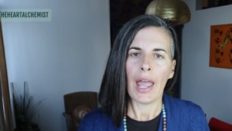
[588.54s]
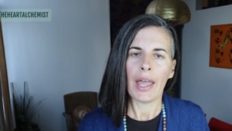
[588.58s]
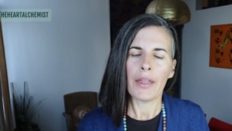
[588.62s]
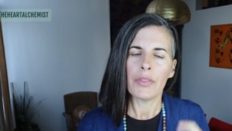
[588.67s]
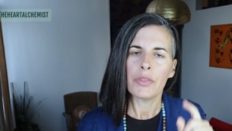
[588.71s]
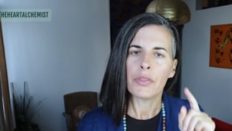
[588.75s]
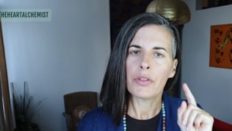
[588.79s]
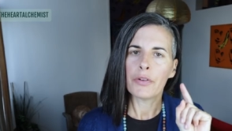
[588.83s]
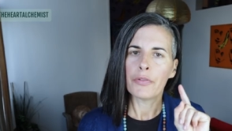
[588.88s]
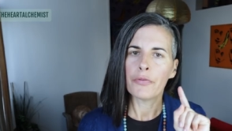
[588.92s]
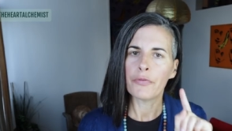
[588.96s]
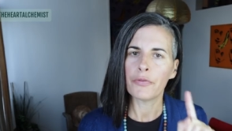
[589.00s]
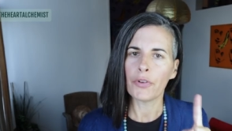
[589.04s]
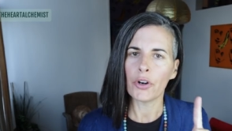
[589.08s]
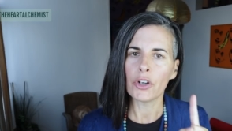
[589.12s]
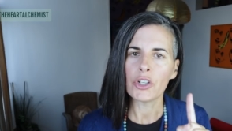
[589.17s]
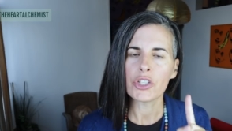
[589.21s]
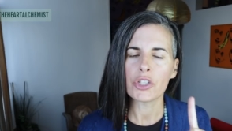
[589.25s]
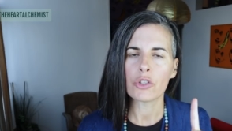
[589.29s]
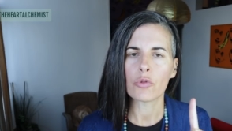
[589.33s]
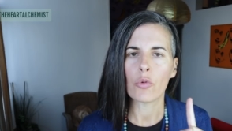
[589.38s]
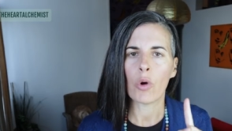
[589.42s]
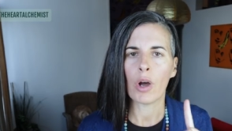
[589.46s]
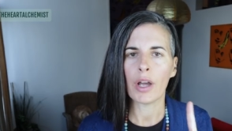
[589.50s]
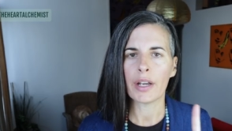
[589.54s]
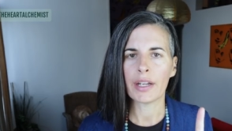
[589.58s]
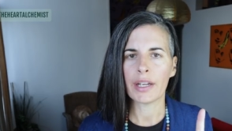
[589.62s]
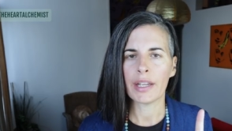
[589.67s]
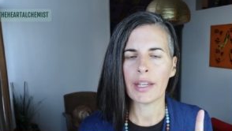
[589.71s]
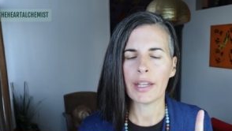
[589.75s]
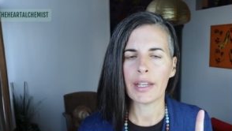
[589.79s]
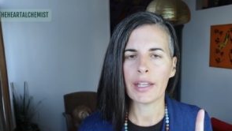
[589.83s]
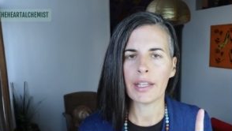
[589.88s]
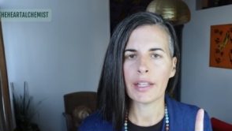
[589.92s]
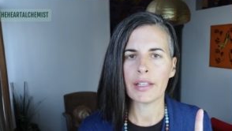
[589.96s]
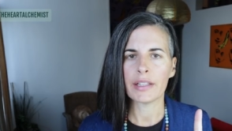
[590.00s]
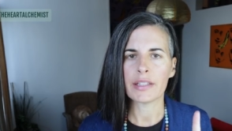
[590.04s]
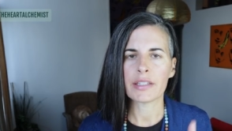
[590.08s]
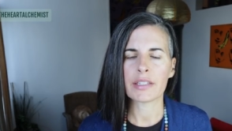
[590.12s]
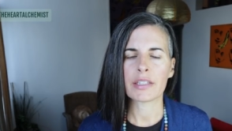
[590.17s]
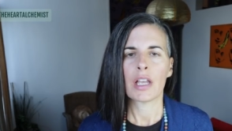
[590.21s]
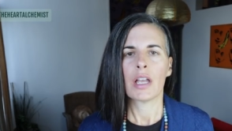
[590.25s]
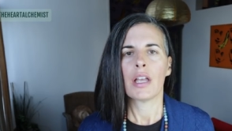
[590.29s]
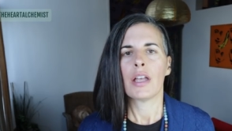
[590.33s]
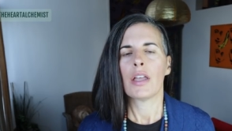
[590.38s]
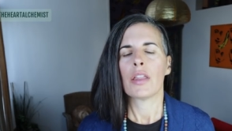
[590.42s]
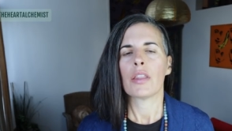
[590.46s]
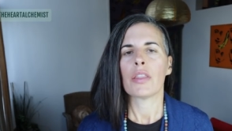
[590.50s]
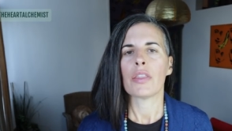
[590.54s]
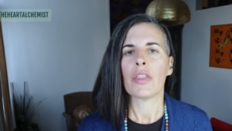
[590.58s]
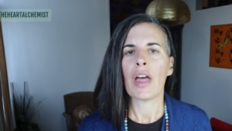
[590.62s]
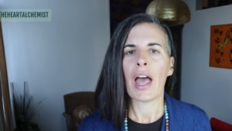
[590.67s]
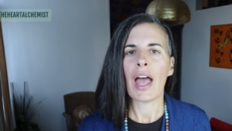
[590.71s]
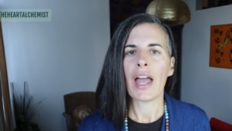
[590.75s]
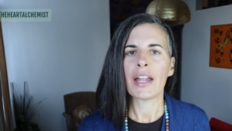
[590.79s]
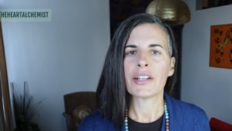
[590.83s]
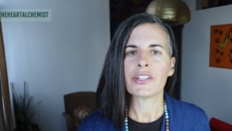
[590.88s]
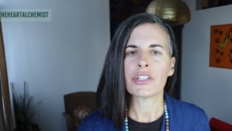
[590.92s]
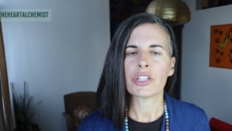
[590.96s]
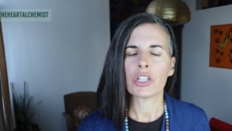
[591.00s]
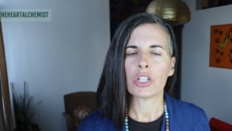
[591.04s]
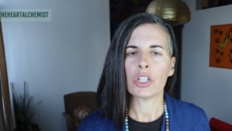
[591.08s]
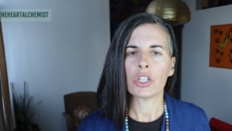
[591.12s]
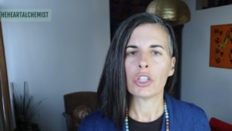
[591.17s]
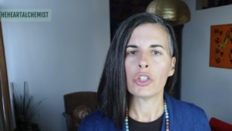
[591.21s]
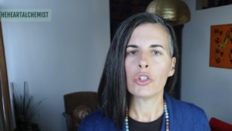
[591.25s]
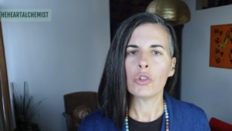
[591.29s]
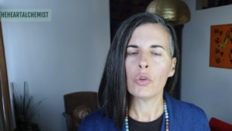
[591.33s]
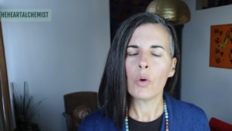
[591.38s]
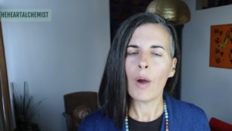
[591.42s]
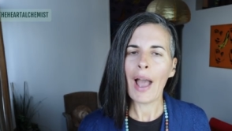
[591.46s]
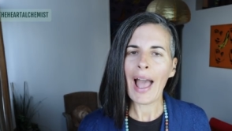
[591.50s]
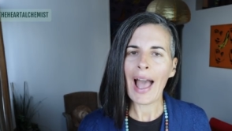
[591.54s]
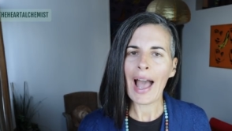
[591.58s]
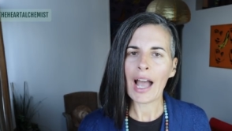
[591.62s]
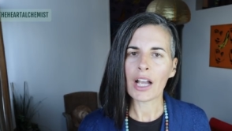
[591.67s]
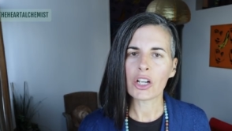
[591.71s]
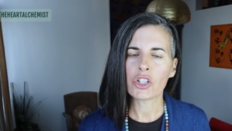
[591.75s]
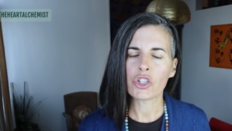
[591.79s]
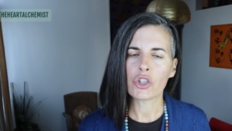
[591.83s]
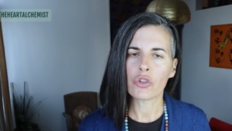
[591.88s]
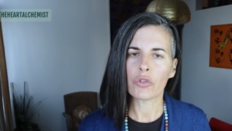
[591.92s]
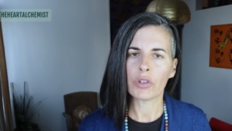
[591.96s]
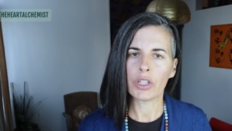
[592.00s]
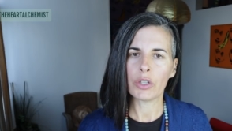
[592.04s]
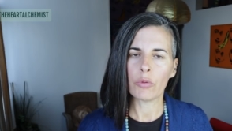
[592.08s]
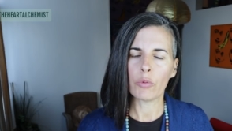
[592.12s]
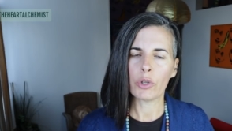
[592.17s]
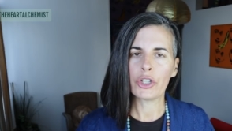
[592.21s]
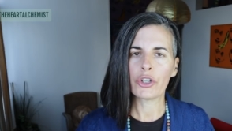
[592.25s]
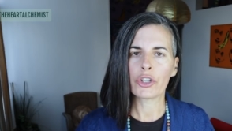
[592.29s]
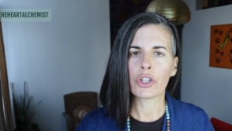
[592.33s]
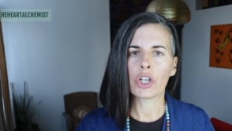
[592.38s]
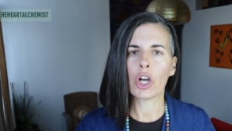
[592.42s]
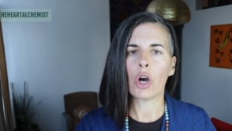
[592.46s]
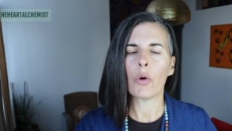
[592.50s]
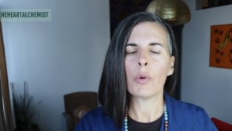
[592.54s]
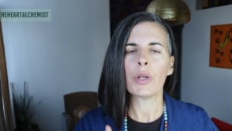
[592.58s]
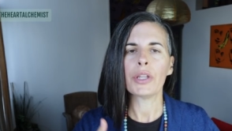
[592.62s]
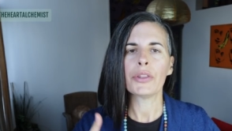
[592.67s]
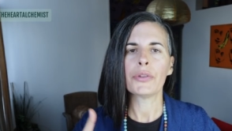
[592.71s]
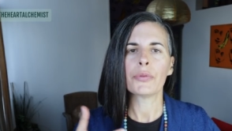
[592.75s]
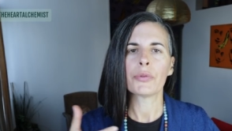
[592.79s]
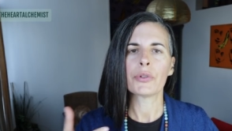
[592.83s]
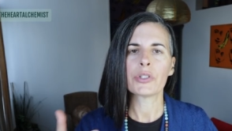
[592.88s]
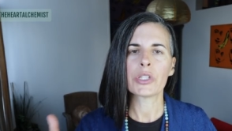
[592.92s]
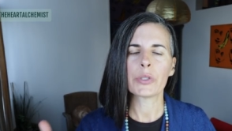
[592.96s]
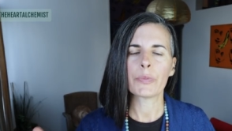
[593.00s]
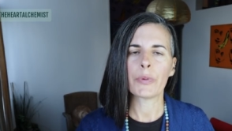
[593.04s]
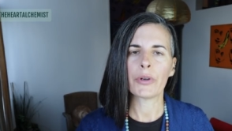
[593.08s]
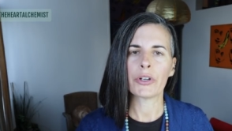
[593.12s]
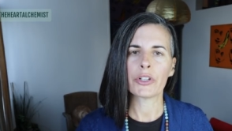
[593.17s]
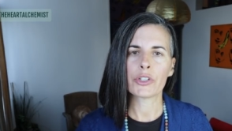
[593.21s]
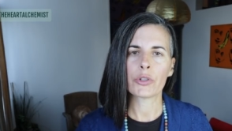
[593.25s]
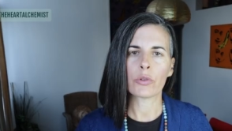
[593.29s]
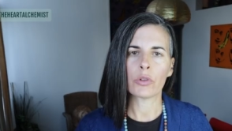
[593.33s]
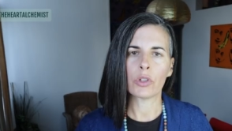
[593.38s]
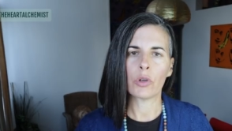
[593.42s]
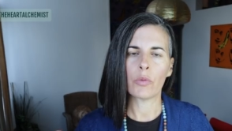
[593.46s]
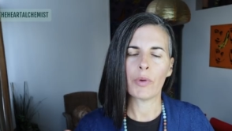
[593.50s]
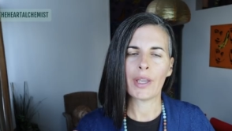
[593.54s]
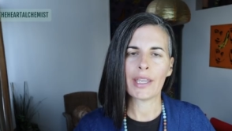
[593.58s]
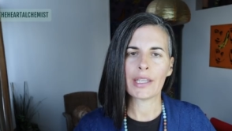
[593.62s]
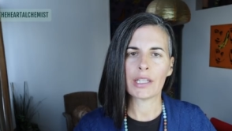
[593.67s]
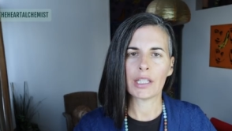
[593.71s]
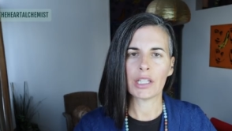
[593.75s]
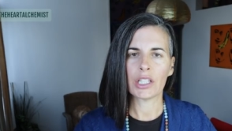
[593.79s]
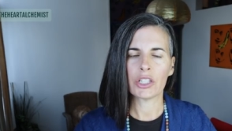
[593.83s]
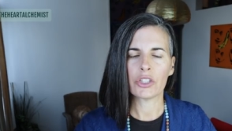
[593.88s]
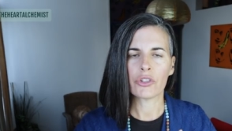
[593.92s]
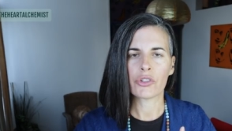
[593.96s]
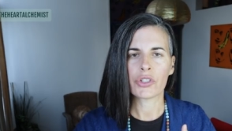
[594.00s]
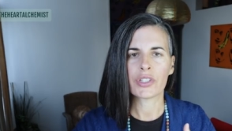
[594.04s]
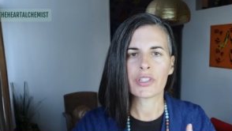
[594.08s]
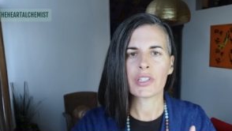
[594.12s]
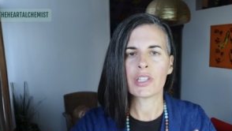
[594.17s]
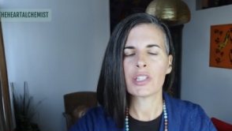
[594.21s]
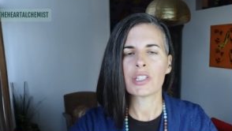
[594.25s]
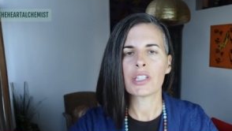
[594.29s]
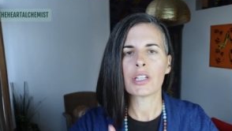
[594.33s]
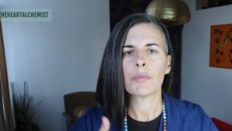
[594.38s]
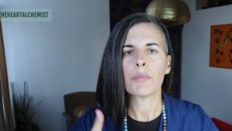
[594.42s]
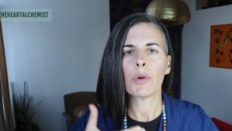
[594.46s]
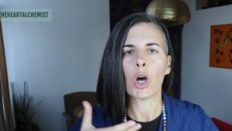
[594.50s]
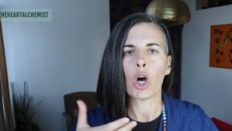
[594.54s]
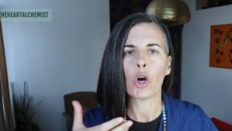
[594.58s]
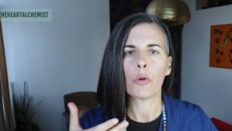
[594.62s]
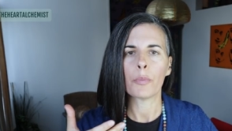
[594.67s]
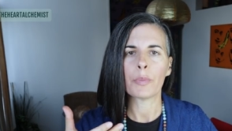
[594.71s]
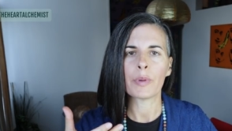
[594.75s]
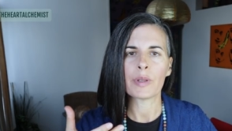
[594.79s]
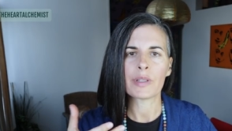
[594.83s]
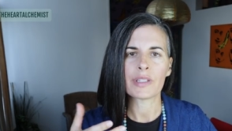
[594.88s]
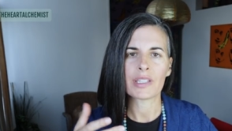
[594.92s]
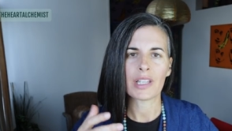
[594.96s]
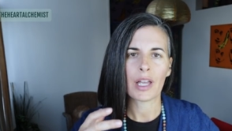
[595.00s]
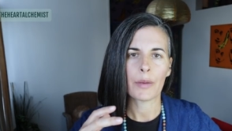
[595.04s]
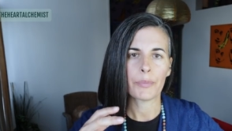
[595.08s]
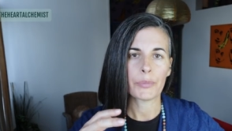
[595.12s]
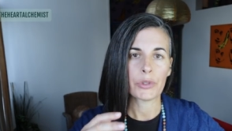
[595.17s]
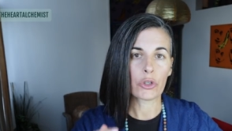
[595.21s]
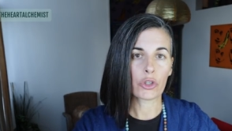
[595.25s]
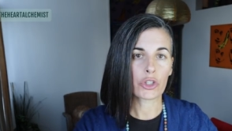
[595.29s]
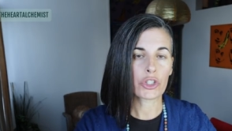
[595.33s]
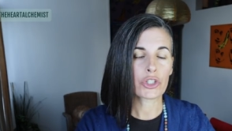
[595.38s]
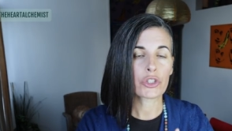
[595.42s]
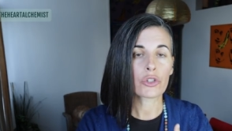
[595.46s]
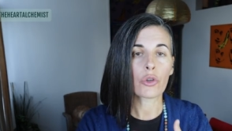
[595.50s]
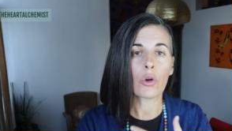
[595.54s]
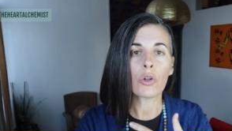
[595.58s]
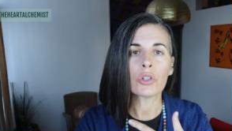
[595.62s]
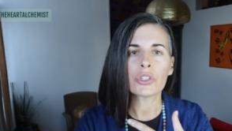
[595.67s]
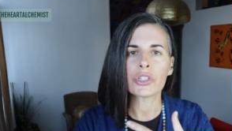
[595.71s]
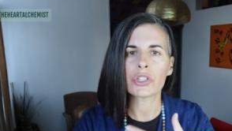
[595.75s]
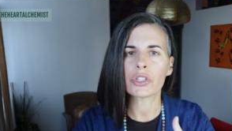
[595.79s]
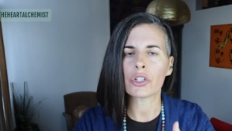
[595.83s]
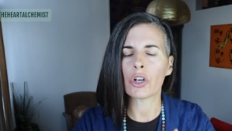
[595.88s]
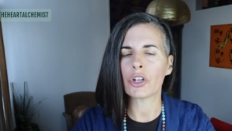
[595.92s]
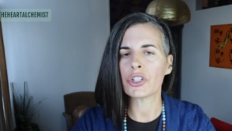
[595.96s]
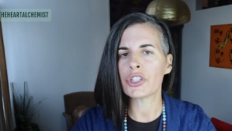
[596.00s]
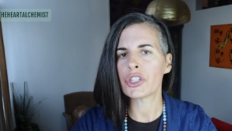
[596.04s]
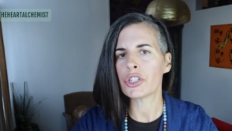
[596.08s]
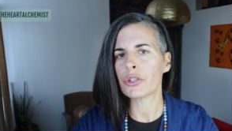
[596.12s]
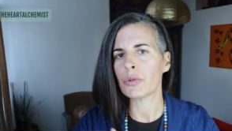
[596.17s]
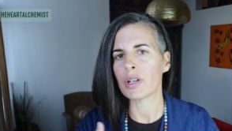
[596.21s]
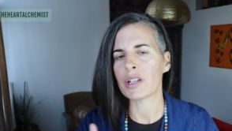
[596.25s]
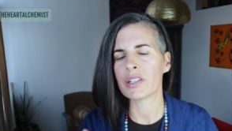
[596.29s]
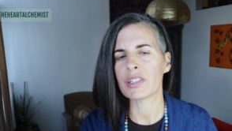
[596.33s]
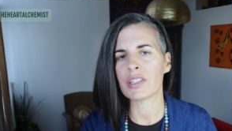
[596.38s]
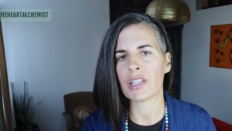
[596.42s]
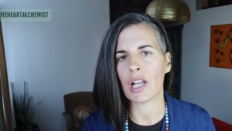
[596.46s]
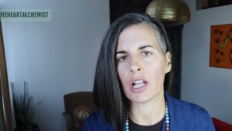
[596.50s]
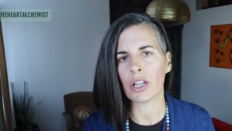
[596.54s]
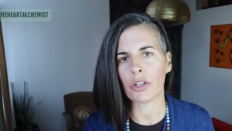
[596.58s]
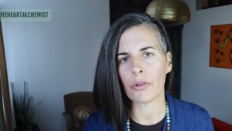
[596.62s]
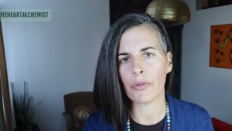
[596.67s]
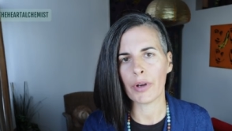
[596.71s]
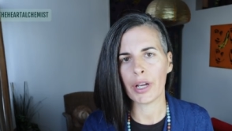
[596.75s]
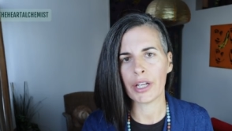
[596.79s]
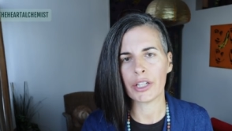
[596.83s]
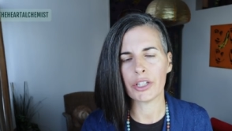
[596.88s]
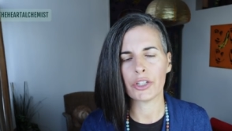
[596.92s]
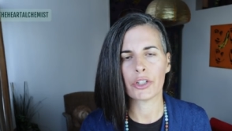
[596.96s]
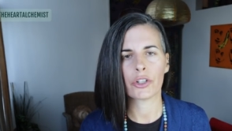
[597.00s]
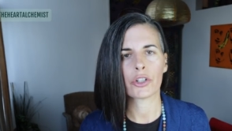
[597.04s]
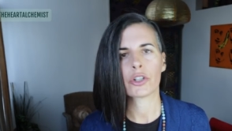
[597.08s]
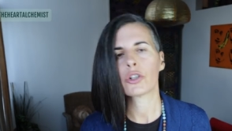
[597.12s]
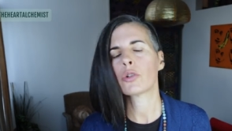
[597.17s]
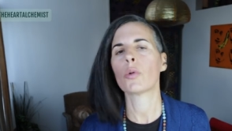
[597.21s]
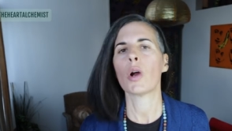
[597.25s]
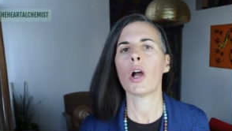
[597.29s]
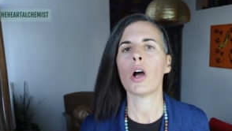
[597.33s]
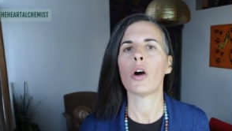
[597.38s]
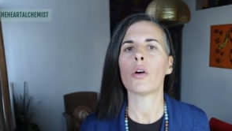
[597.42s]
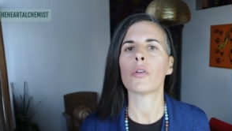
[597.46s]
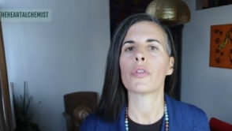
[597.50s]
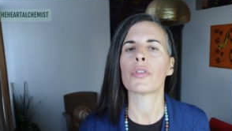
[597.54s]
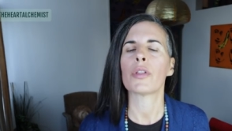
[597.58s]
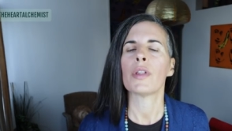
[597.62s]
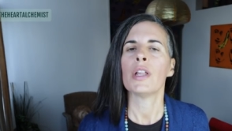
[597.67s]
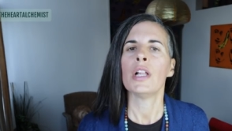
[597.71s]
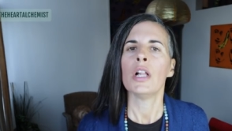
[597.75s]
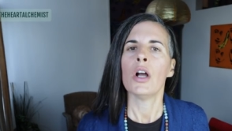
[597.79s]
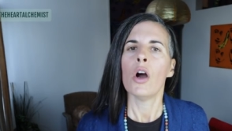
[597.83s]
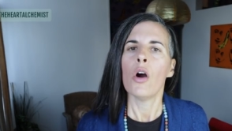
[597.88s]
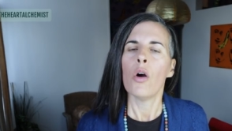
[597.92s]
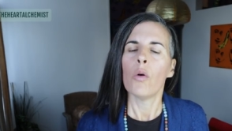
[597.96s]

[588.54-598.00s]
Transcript: And the first one is that you actually, when you're going through a spiritual awakening, your system opens up, your soul starts to accelerate your growth.